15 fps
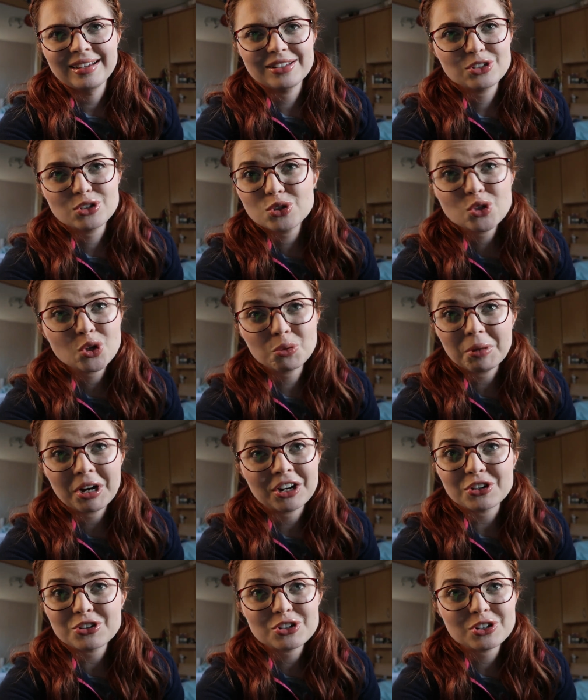It's just too
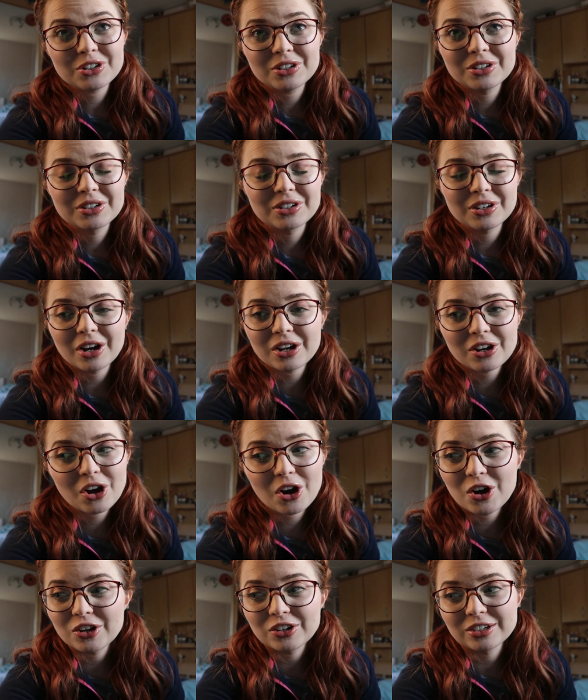much. I
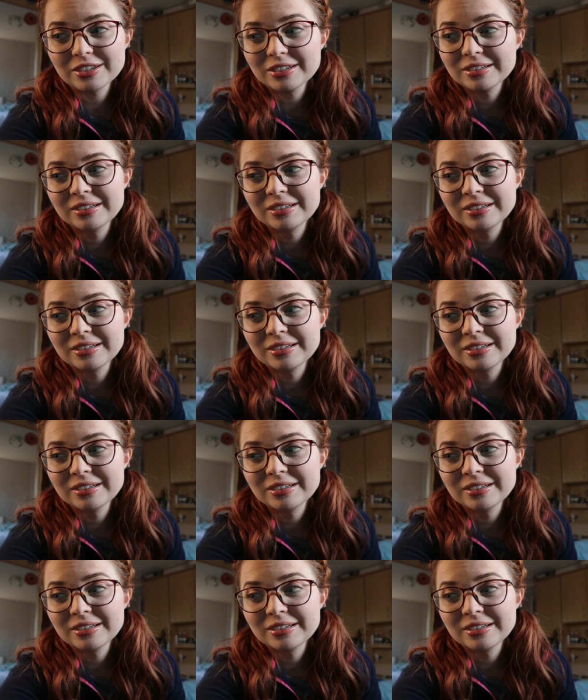can't.